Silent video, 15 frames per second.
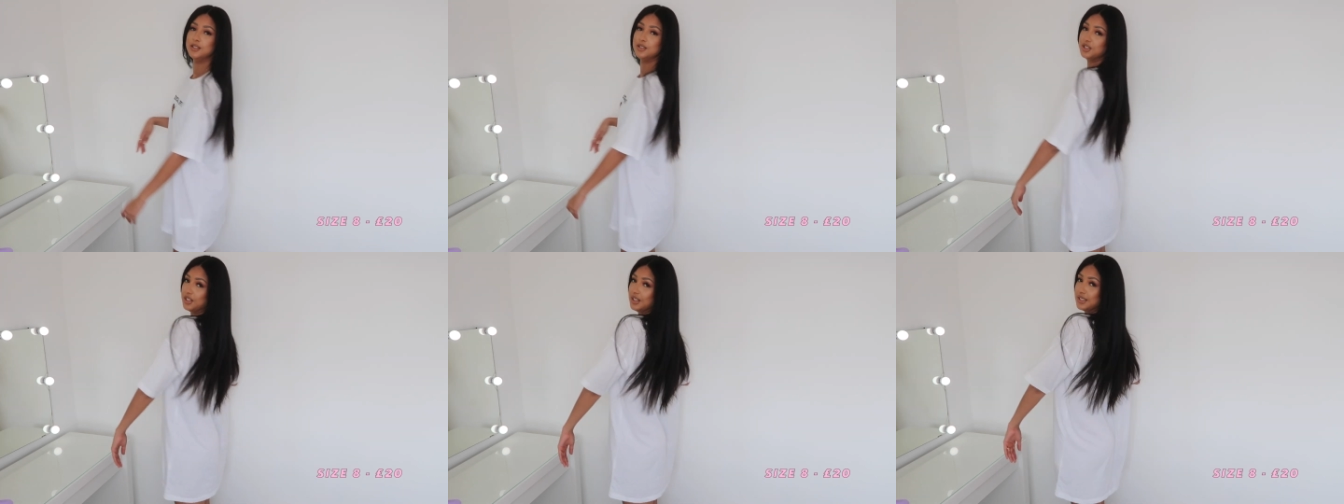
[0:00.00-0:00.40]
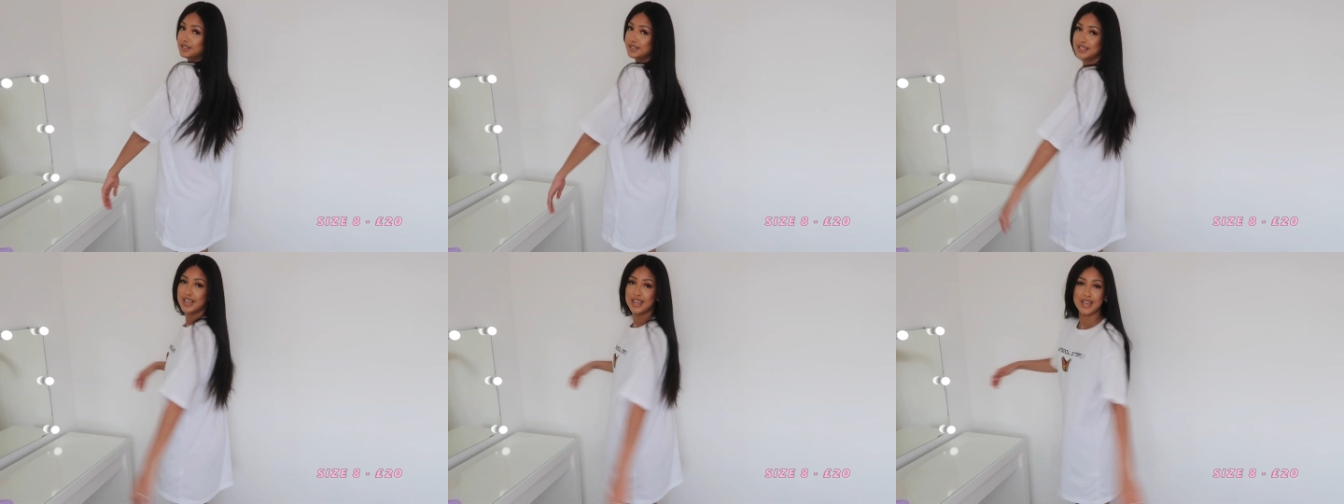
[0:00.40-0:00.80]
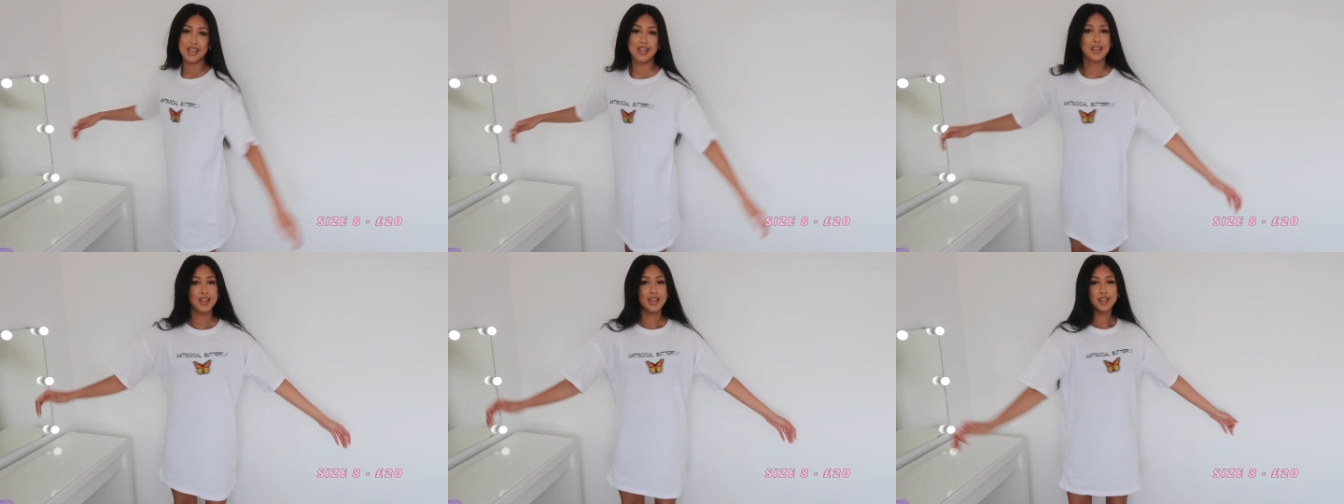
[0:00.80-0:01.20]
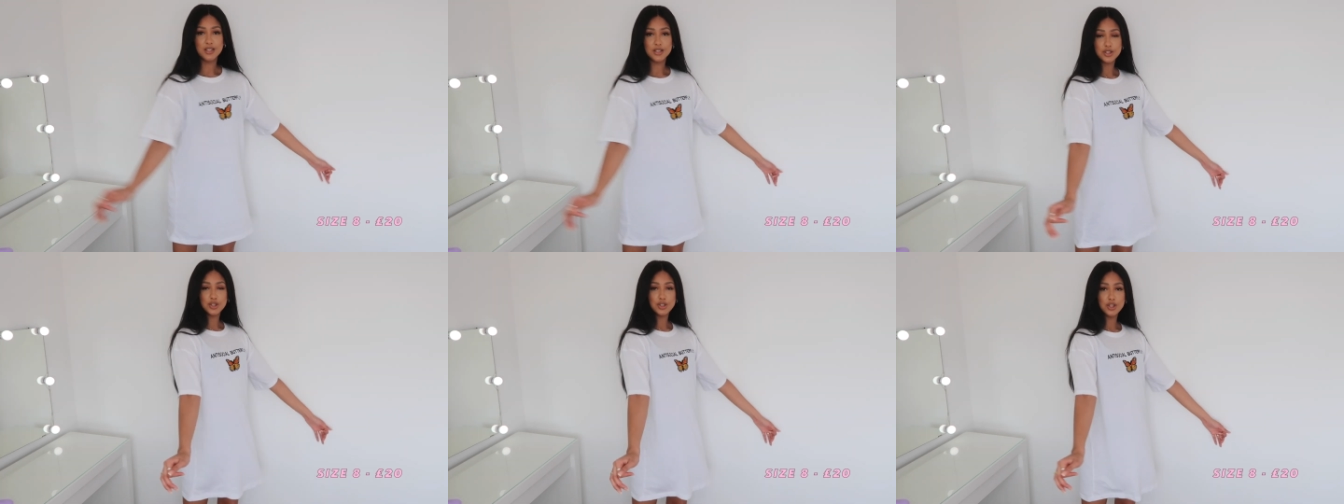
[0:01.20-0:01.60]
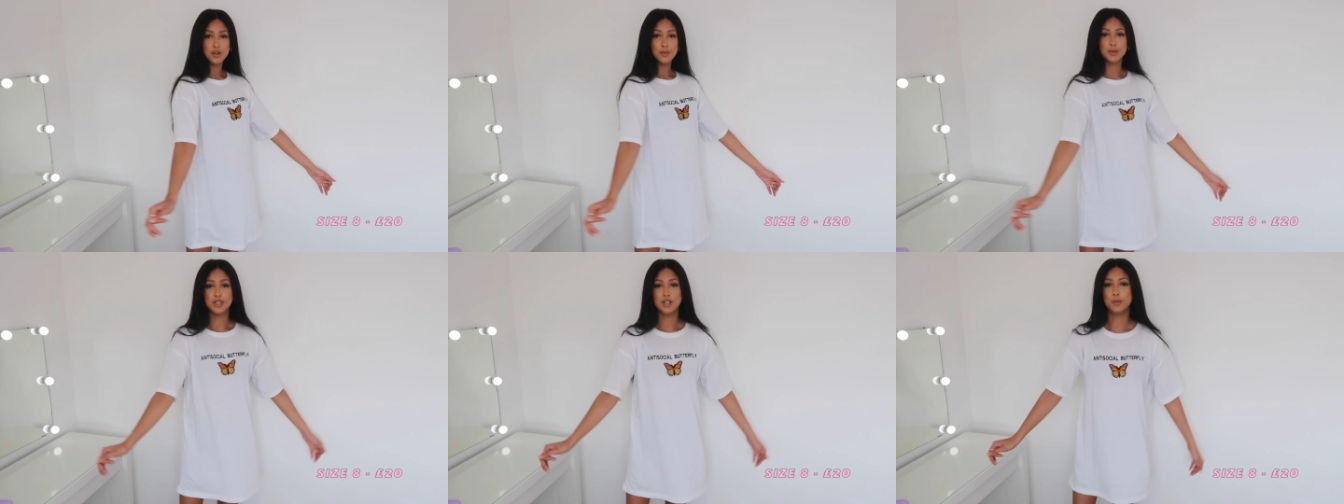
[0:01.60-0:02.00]
As you can see it's
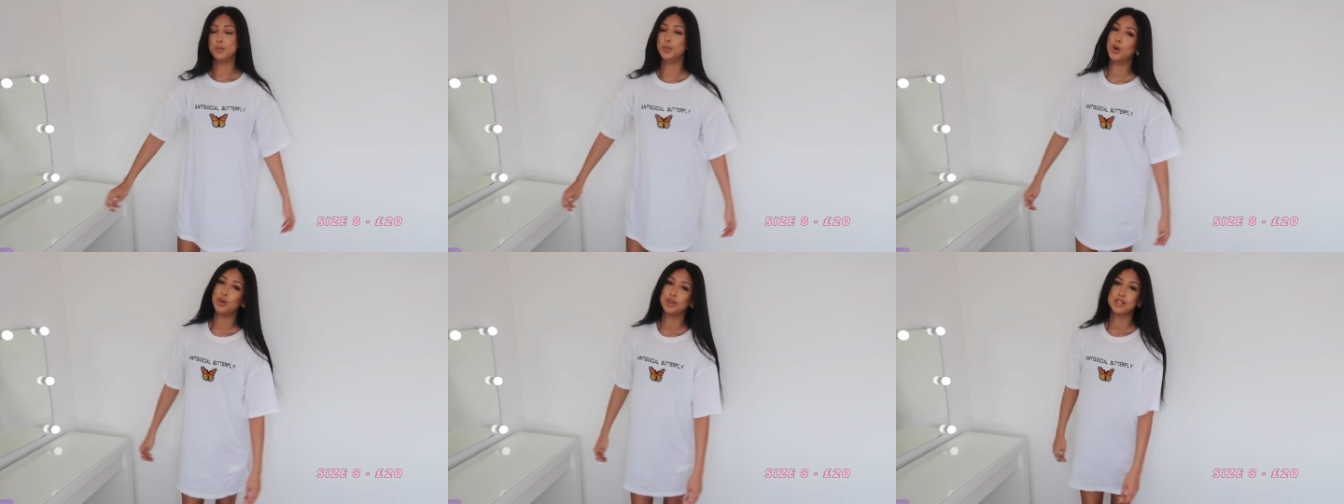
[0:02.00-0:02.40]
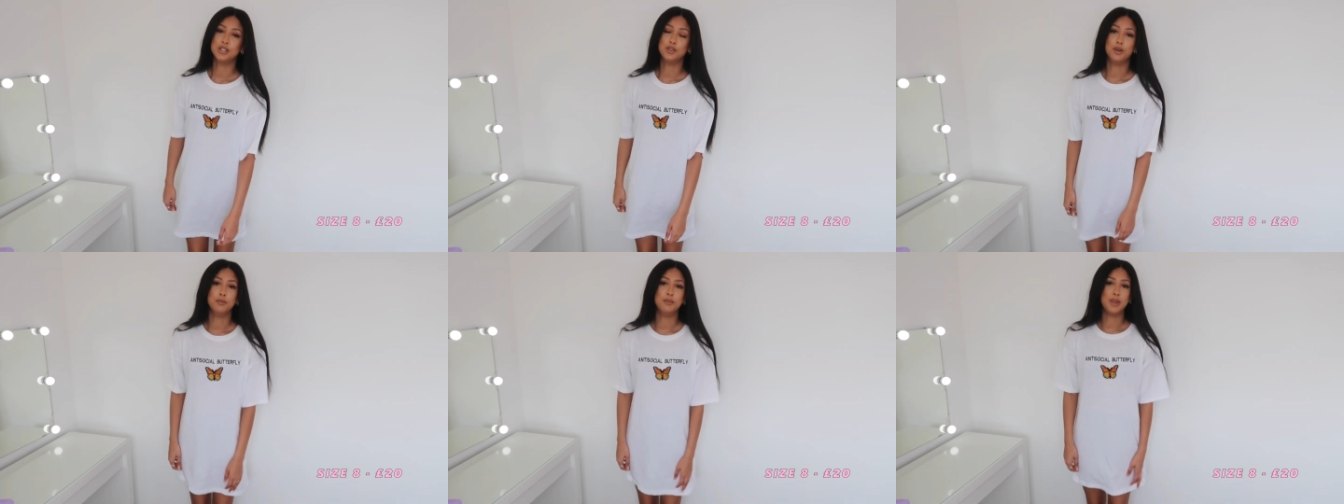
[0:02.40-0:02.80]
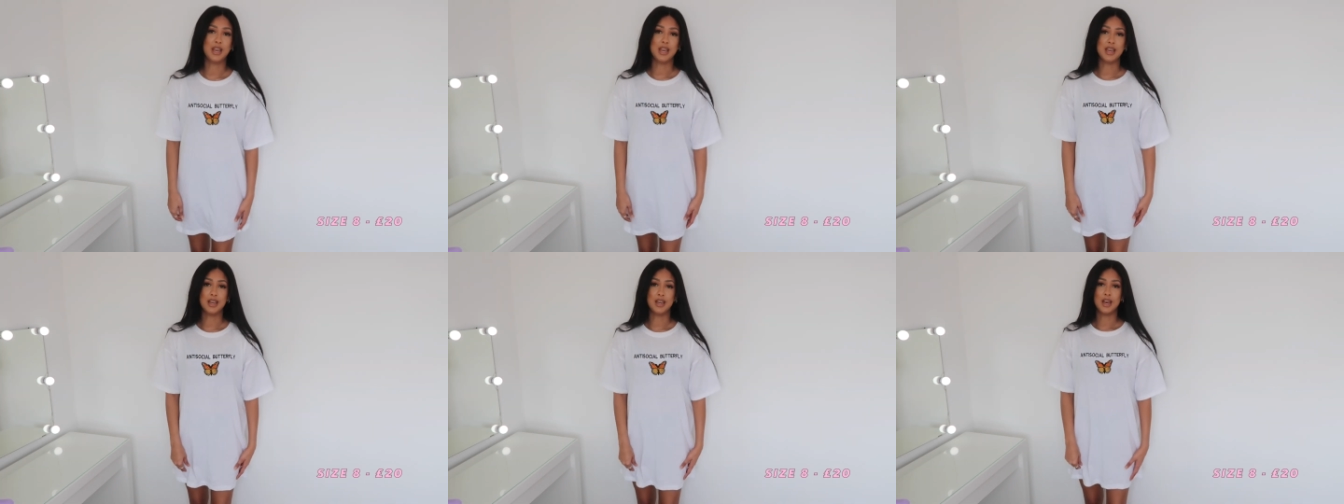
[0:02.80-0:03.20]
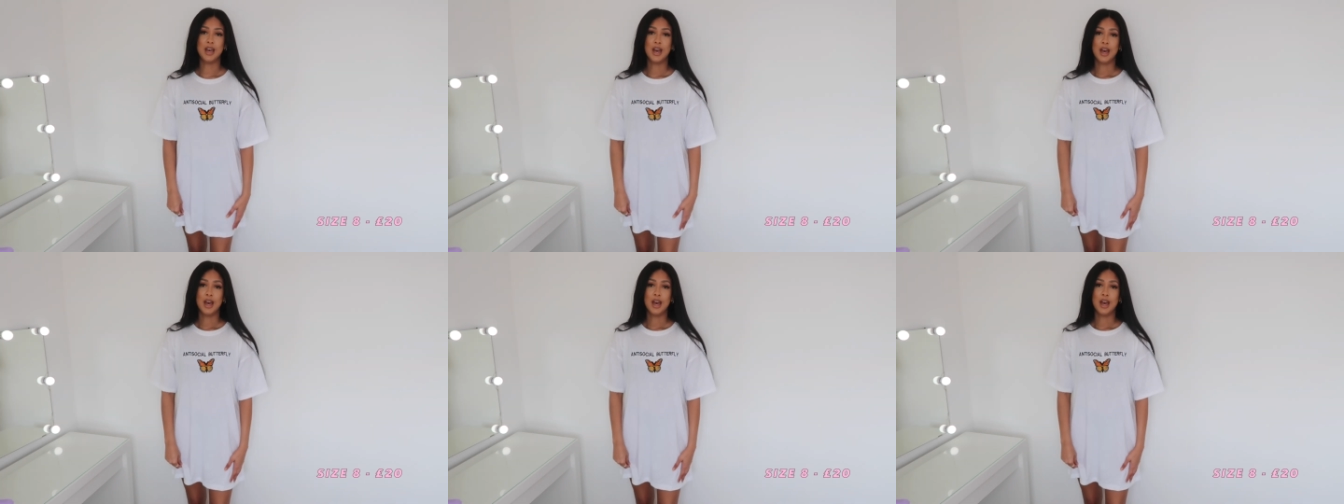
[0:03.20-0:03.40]
super super boxy on me